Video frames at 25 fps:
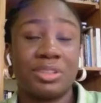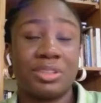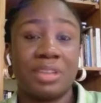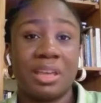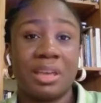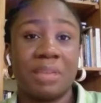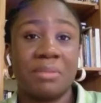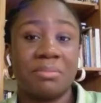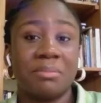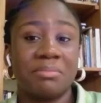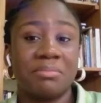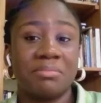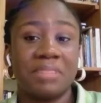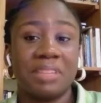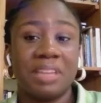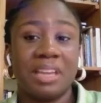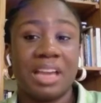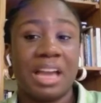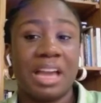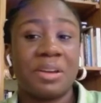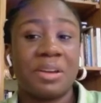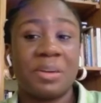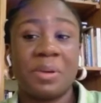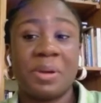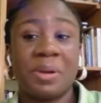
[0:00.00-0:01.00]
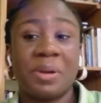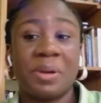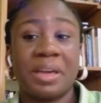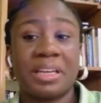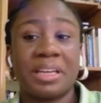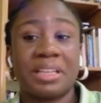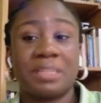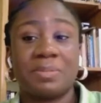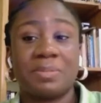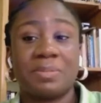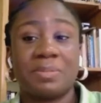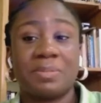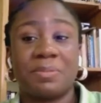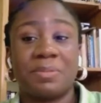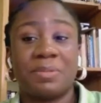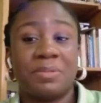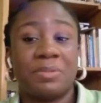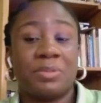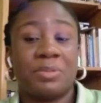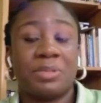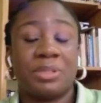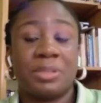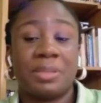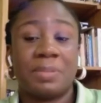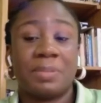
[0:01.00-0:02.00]
to them, I don't
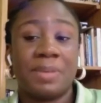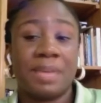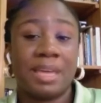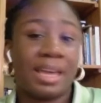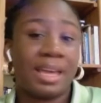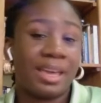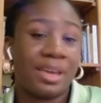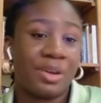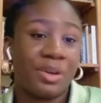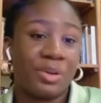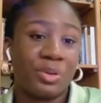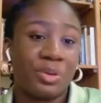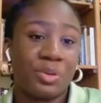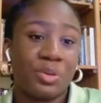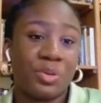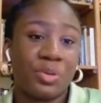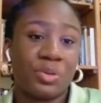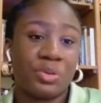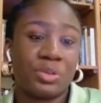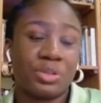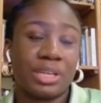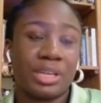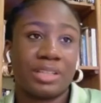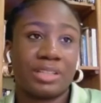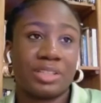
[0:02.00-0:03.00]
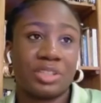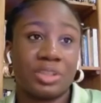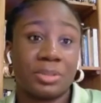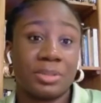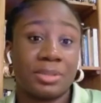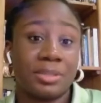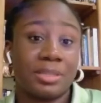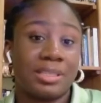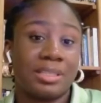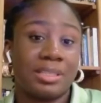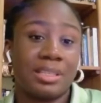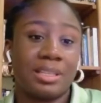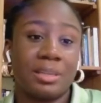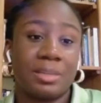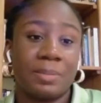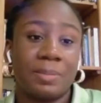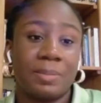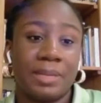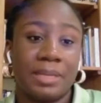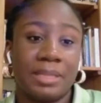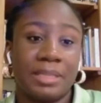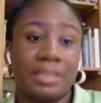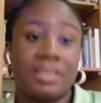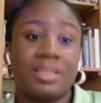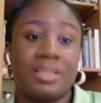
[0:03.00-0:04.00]
with the PIA on hold and subsidies still in
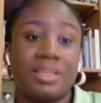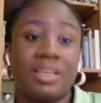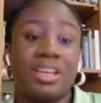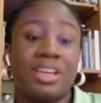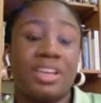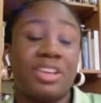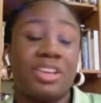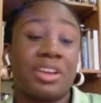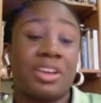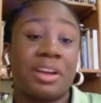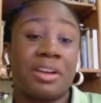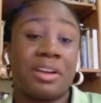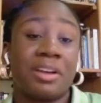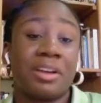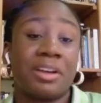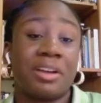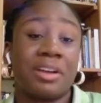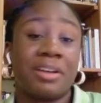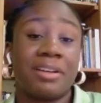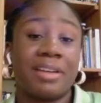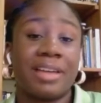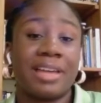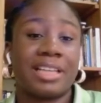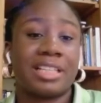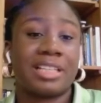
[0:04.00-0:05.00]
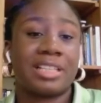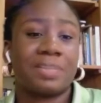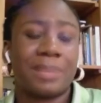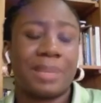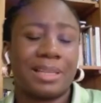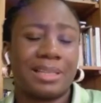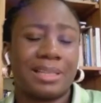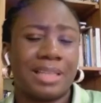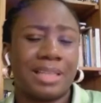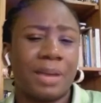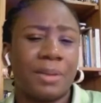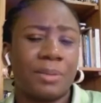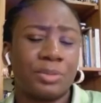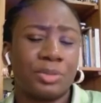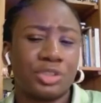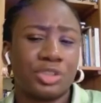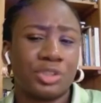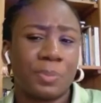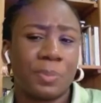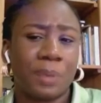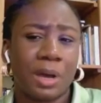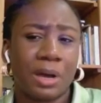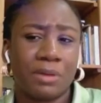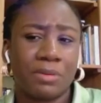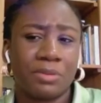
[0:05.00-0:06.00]
place, you can't really expect that much
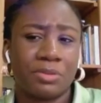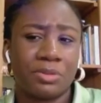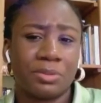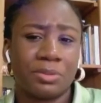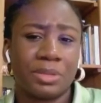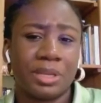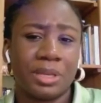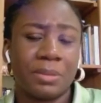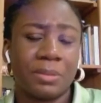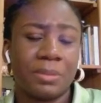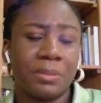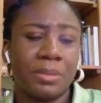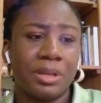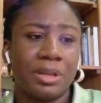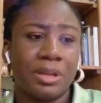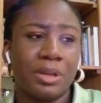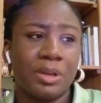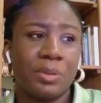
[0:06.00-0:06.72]
power from them.